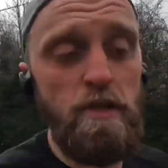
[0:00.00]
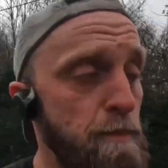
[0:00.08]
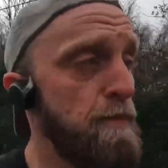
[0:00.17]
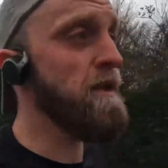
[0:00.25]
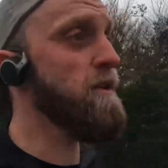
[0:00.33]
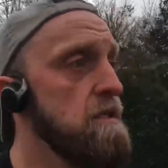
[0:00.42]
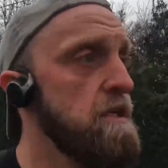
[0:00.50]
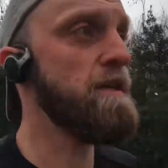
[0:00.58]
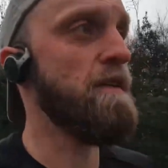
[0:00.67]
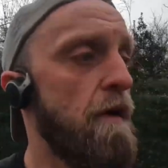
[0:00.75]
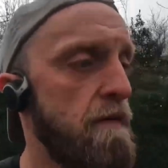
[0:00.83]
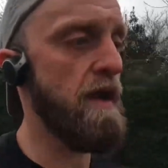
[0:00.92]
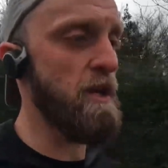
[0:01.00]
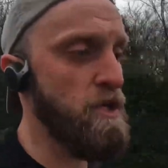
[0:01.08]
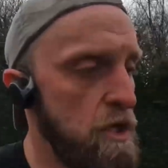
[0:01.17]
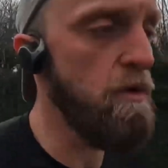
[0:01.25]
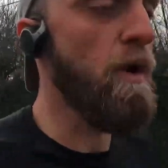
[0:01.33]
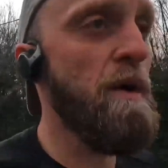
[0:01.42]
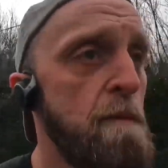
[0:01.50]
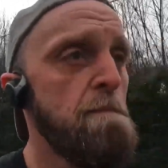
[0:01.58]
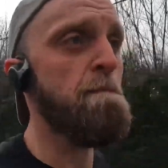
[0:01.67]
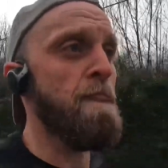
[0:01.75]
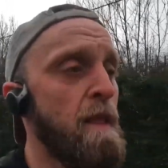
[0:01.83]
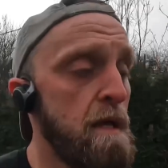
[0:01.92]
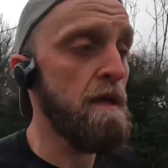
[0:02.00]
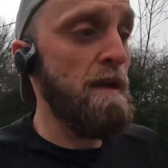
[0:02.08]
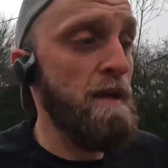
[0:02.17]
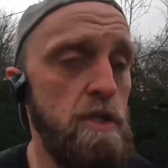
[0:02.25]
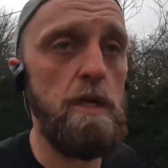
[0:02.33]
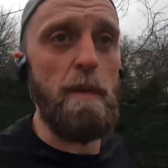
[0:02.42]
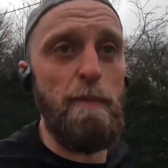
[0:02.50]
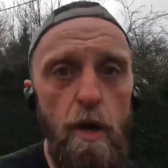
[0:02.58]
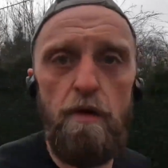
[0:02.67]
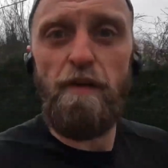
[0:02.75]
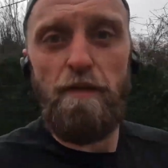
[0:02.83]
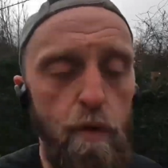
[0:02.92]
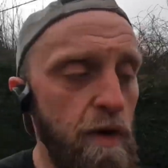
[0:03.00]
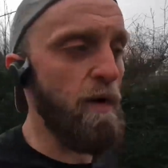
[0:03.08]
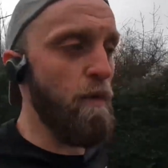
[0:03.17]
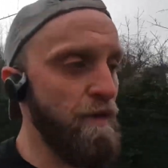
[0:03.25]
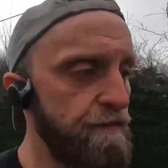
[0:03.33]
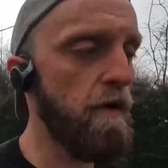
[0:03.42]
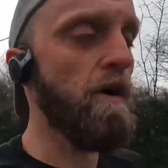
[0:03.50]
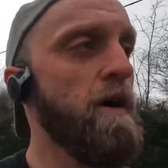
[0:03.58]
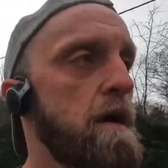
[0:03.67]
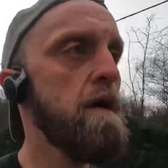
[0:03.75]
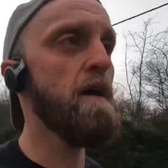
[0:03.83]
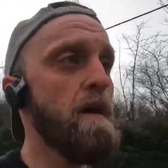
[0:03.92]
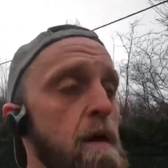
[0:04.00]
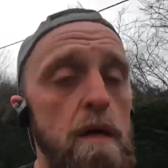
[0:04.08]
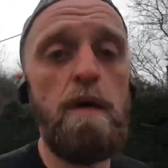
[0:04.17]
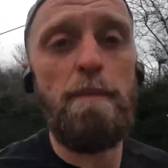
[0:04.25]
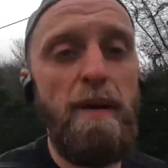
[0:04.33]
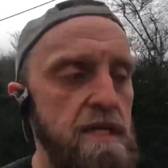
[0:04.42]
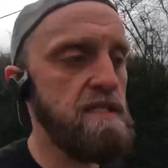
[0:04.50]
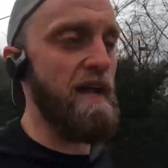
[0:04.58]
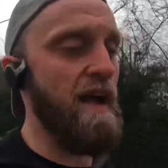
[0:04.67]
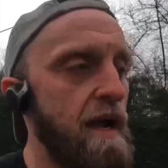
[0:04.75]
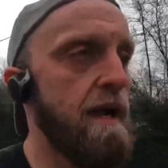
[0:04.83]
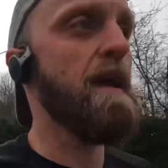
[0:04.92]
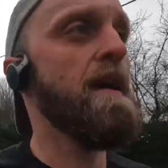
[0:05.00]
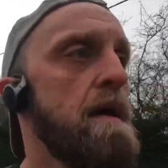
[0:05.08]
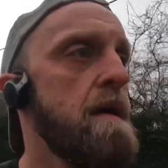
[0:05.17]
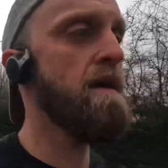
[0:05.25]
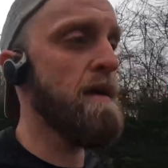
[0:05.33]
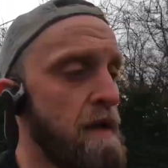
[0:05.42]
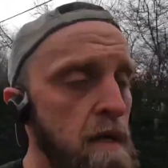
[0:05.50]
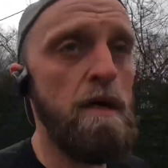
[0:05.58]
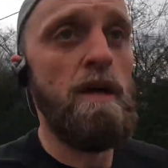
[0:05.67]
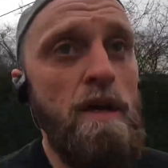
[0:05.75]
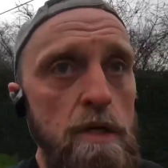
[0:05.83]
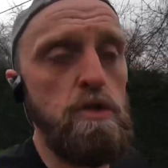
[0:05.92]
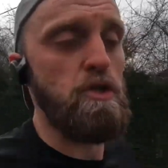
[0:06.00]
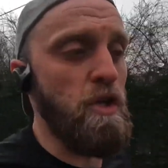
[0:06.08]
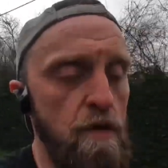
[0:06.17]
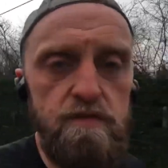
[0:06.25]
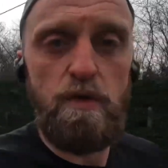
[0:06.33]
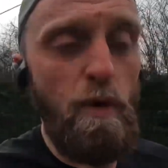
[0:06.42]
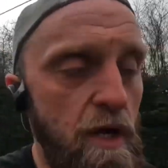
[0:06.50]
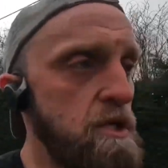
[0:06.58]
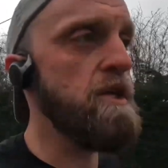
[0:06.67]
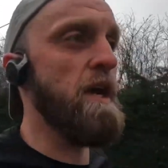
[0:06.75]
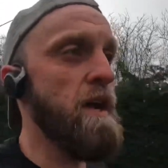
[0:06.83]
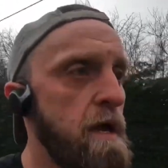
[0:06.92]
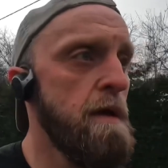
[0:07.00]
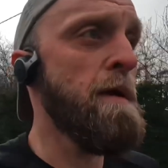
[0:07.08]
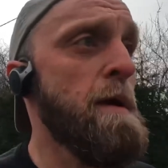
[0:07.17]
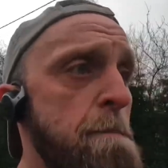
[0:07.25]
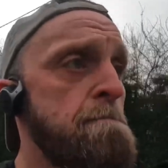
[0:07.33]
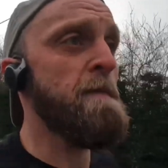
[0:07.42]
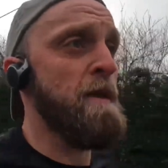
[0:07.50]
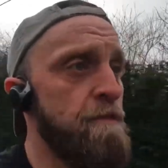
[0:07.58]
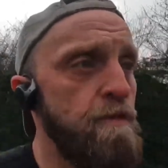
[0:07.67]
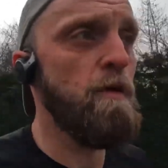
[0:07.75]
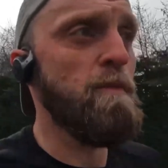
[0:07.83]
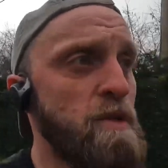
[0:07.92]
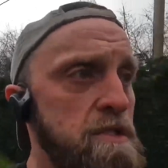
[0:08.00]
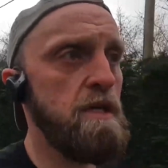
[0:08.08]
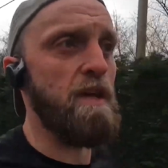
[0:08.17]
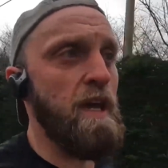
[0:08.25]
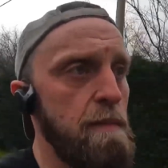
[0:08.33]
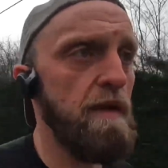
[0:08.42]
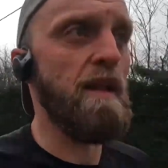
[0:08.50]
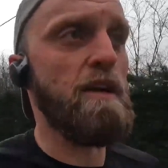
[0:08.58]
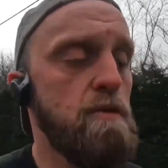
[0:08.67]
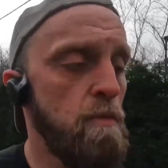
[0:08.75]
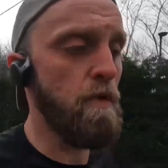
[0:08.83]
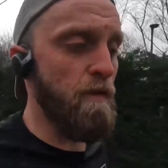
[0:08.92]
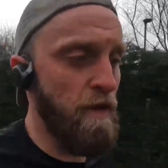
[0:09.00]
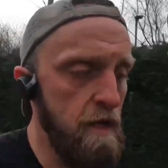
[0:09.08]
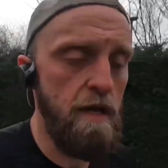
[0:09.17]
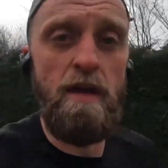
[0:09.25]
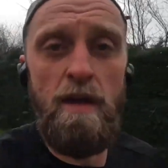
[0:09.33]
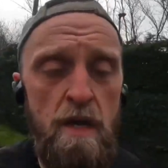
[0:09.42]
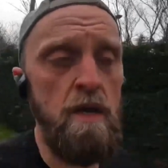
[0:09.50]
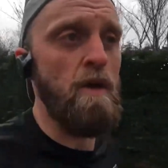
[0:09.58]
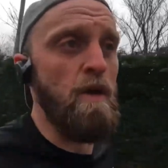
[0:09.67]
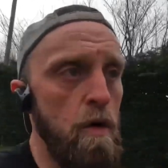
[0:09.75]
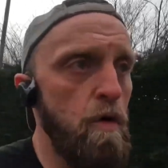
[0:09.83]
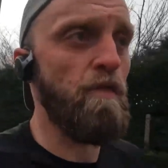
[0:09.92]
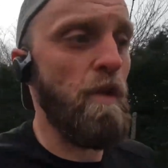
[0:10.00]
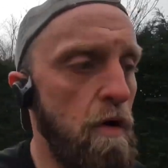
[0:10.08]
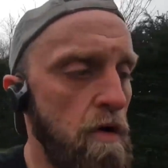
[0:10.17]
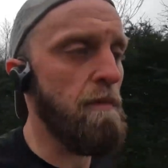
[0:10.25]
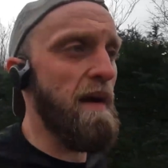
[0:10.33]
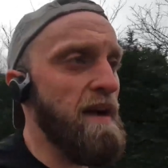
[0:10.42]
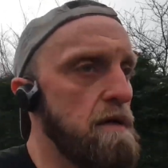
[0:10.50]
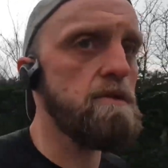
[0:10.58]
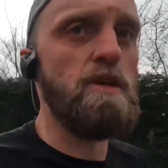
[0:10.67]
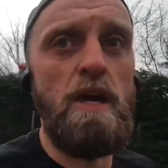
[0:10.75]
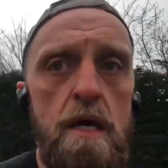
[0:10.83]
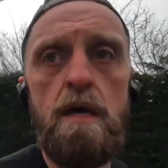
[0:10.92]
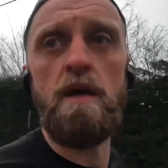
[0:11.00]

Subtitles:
opinions, it's a very nice shoe. It's going to be perfect for what I want it for. Big stack, just enough squish, firmness to keep my legs moving over the longer miles,